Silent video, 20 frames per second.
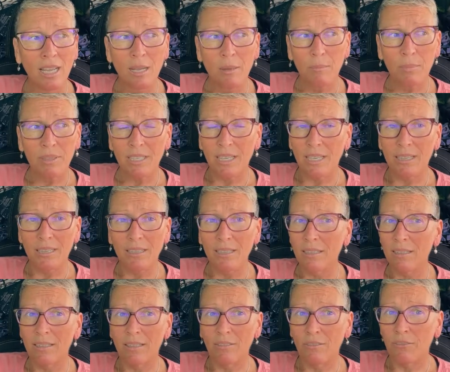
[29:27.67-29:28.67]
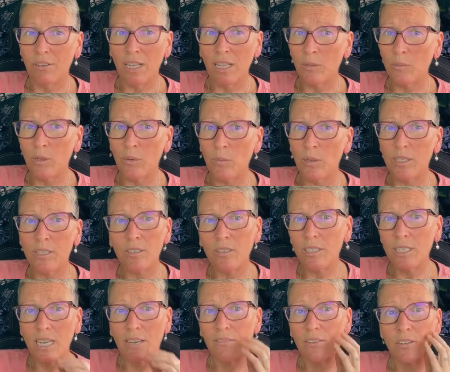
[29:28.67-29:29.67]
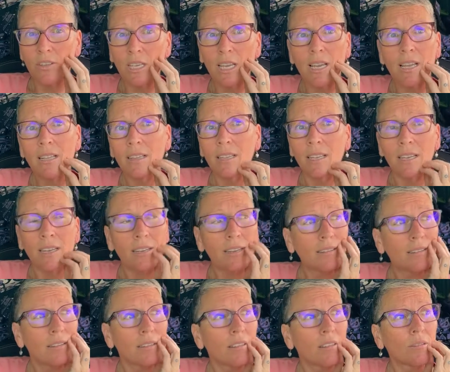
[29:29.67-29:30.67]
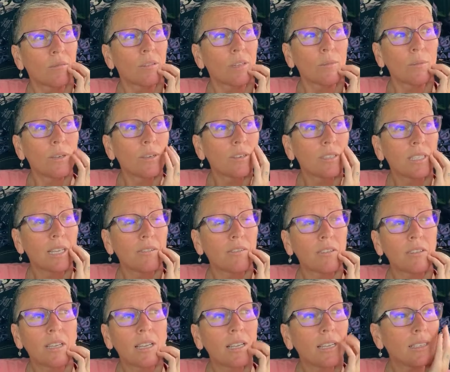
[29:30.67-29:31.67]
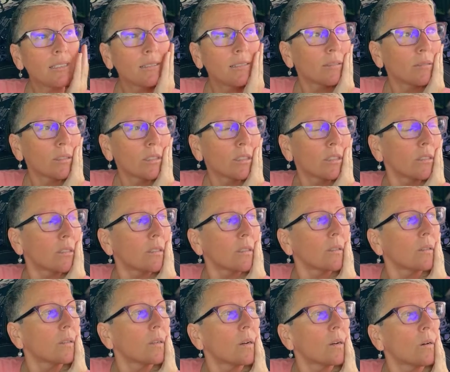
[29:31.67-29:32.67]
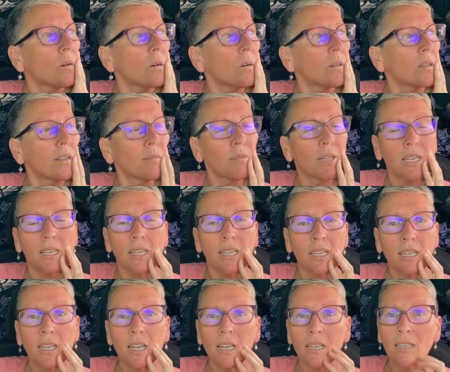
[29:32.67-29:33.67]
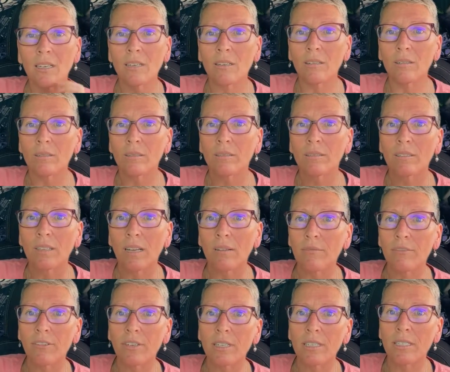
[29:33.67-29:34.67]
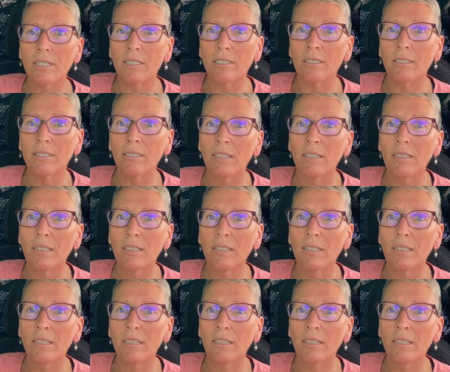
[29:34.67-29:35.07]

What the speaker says: But then the following winters after that, like the 3 winters after that, it was so cold. I'm like, I gotta go. I'm freezing.